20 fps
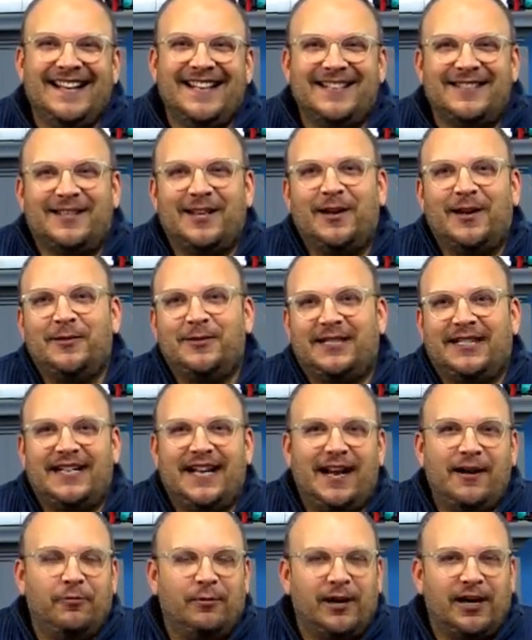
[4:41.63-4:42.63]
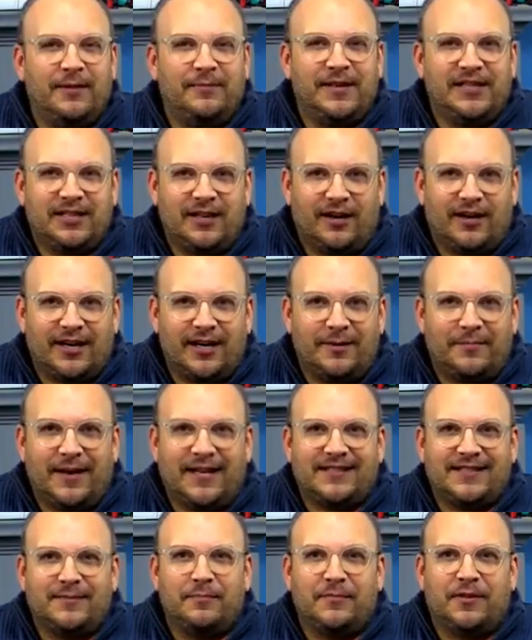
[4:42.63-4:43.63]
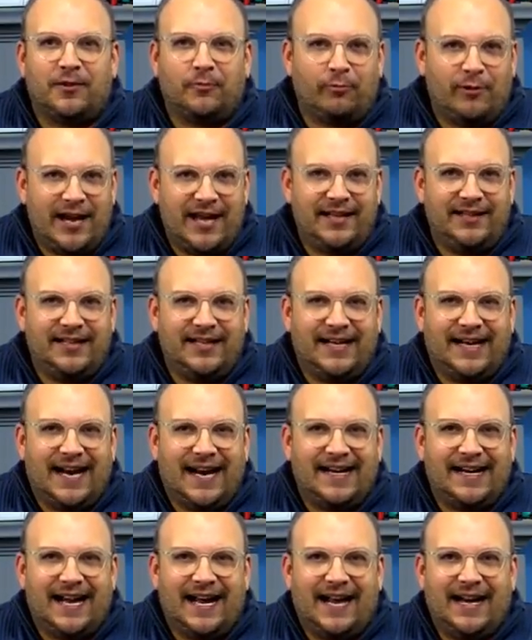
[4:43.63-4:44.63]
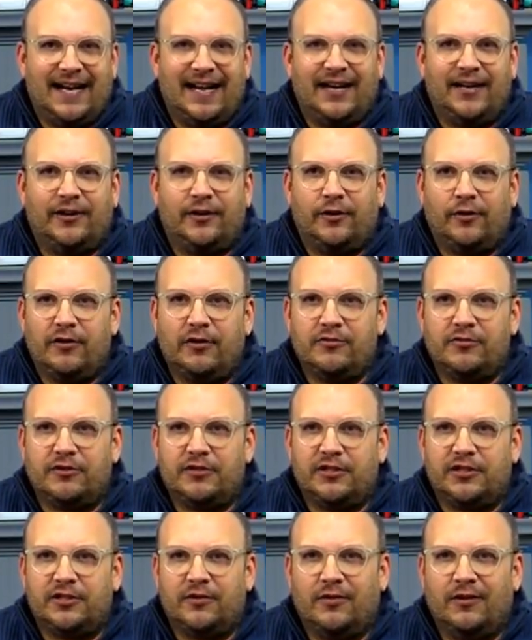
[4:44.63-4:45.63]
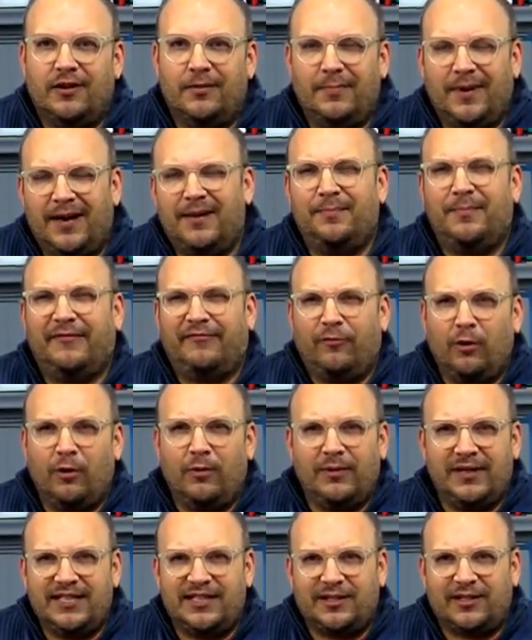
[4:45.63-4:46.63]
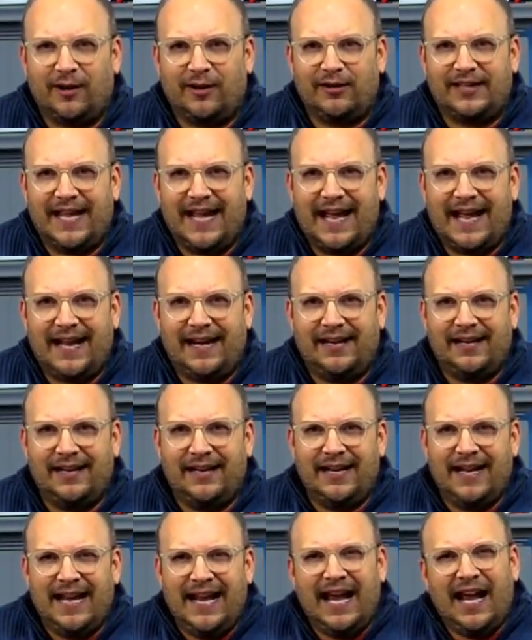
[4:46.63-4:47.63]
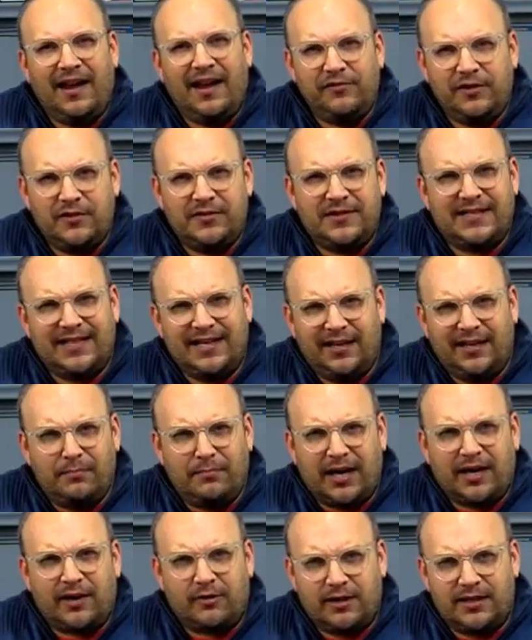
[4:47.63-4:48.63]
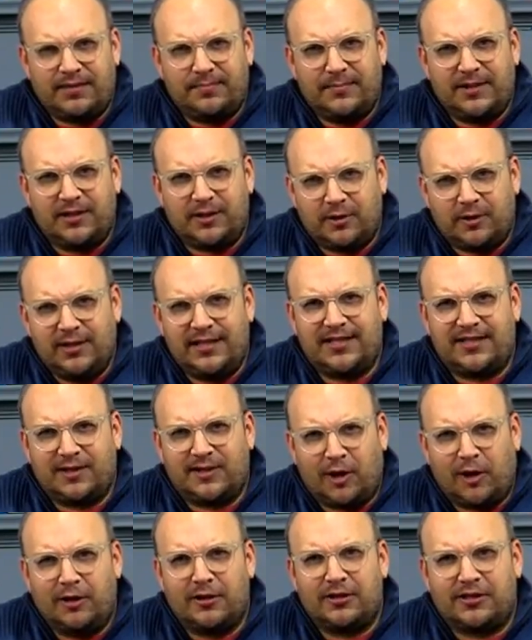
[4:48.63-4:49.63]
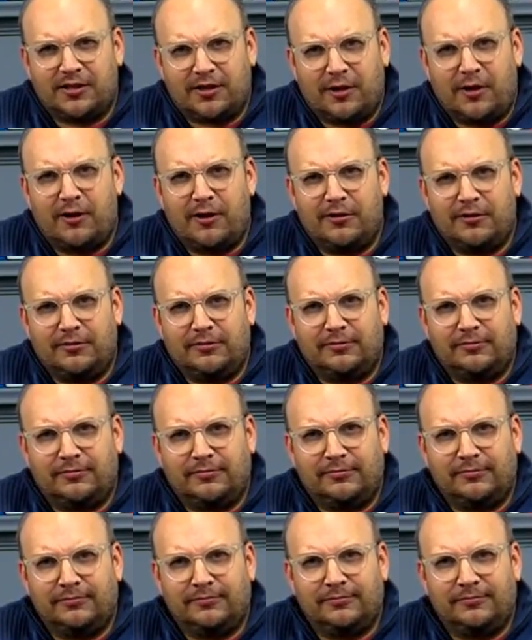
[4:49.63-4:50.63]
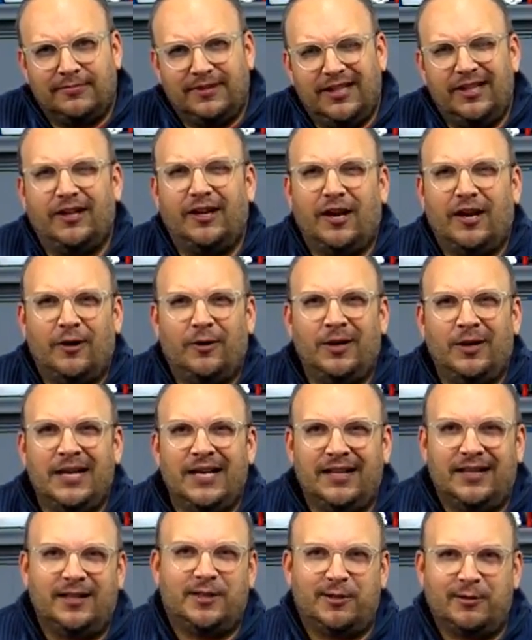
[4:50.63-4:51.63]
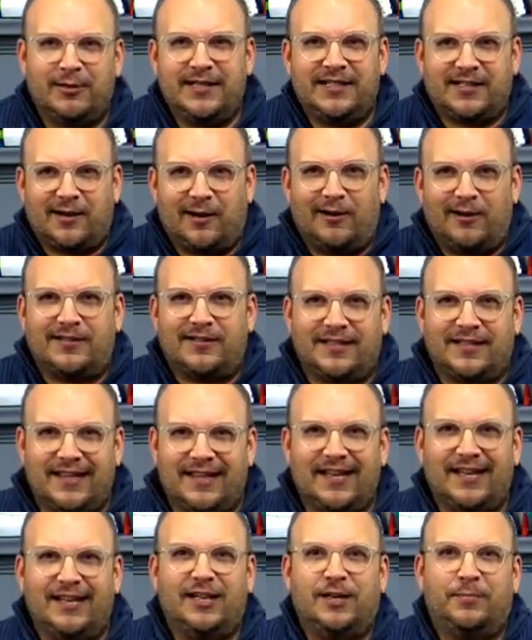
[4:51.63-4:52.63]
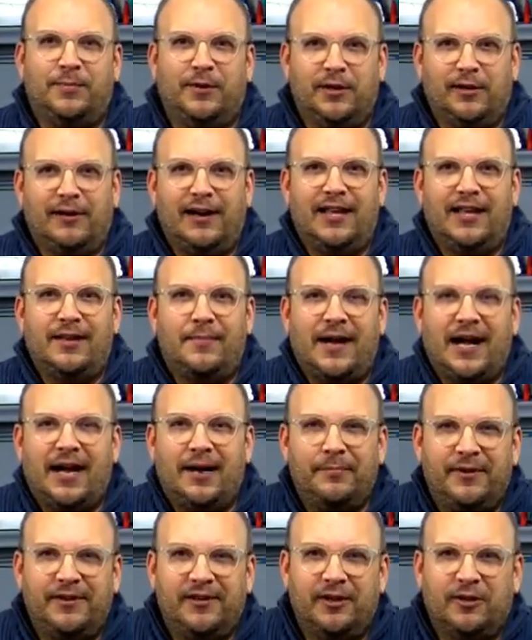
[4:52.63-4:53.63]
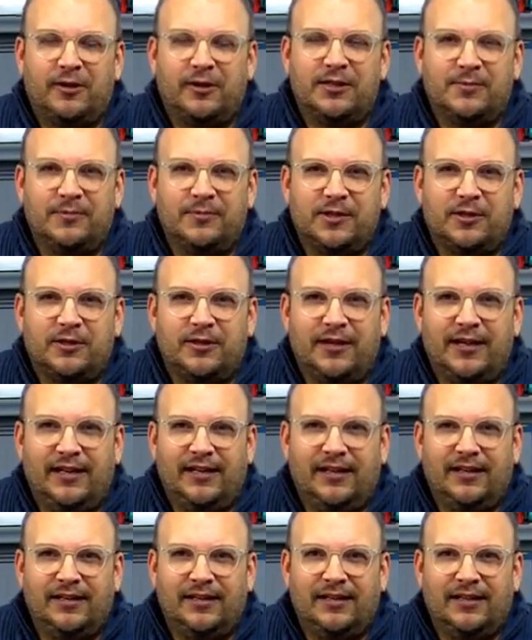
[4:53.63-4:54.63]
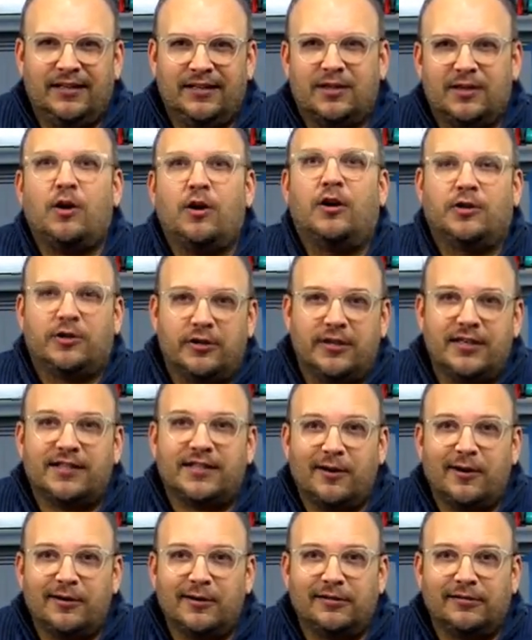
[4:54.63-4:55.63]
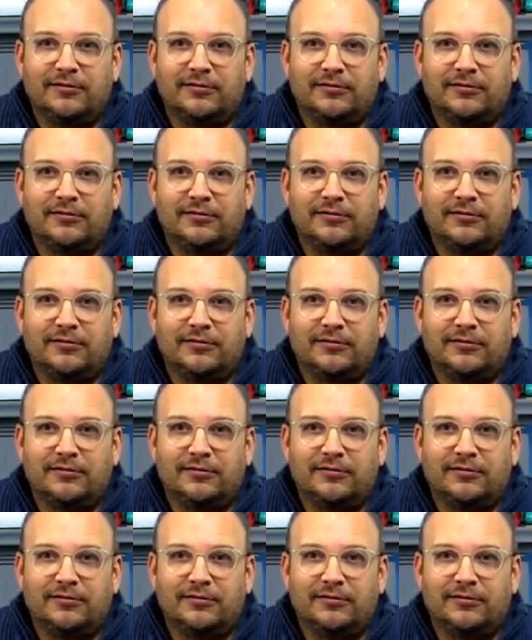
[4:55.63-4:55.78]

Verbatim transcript: so today we're going to be talking about some thread that I got at a grocery store. But before we start that, have you seen my Christmas tree skirt skirt? You know, the tree skirt's the thing you put around the bottom of your Christmas tree. It's called tree skirt.